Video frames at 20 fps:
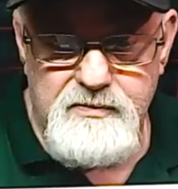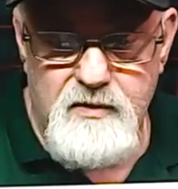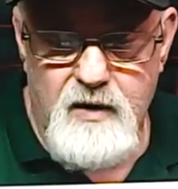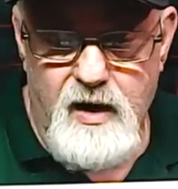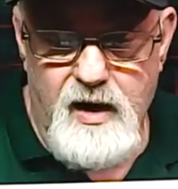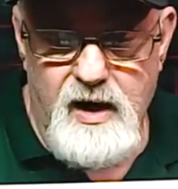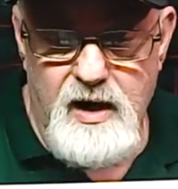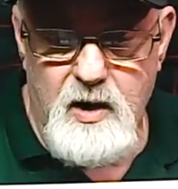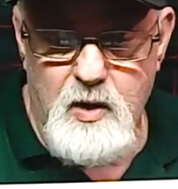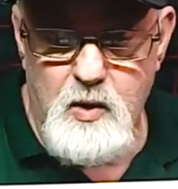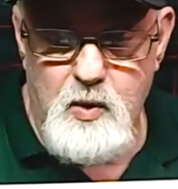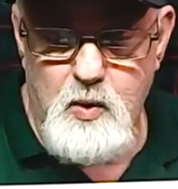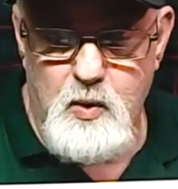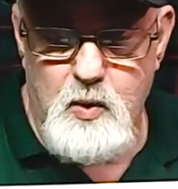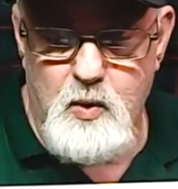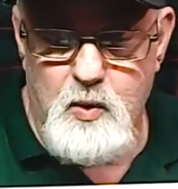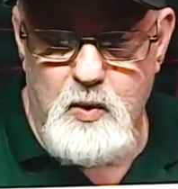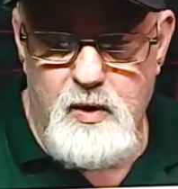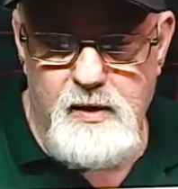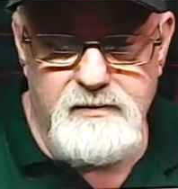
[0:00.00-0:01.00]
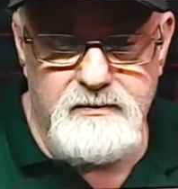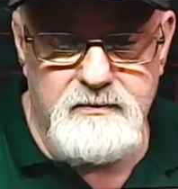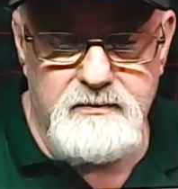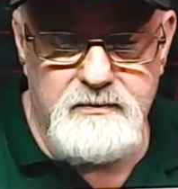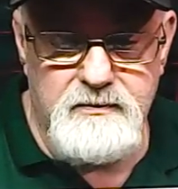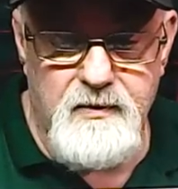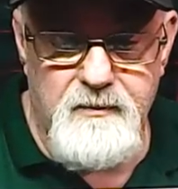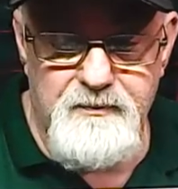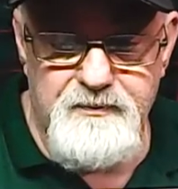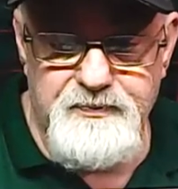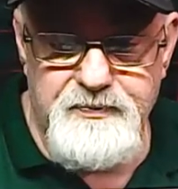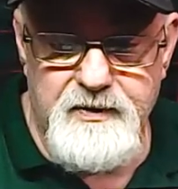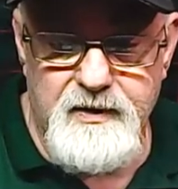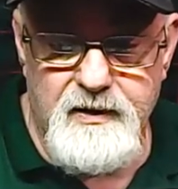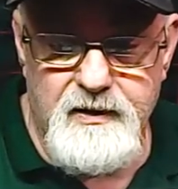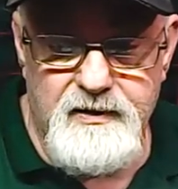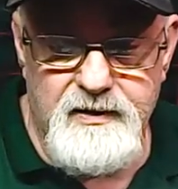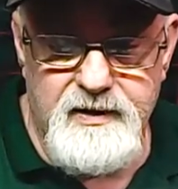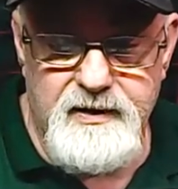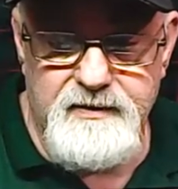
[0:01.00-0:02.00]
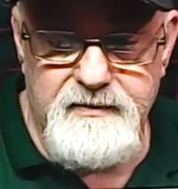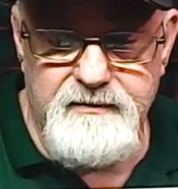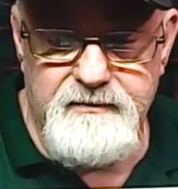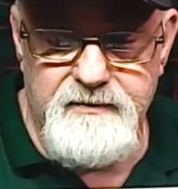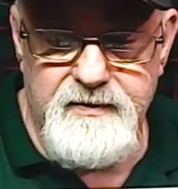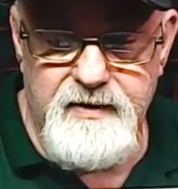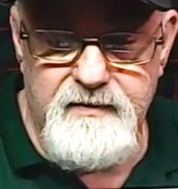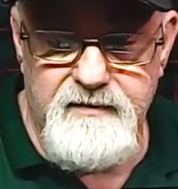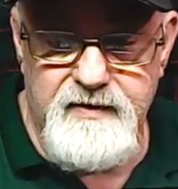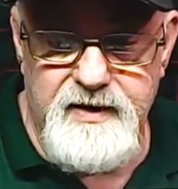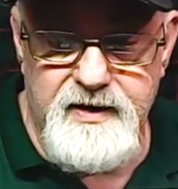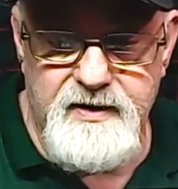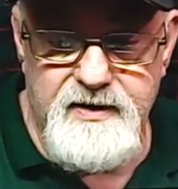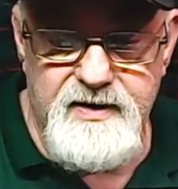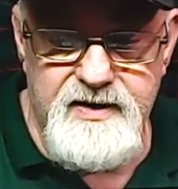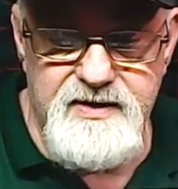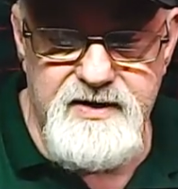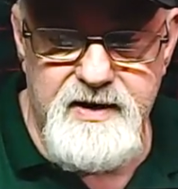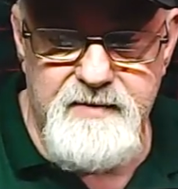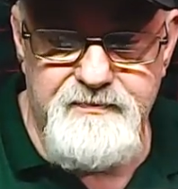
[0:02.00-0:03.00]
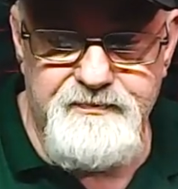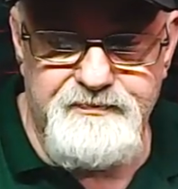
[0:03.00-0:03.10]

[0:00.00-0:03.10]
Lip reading: Hello. Not very good, yeah.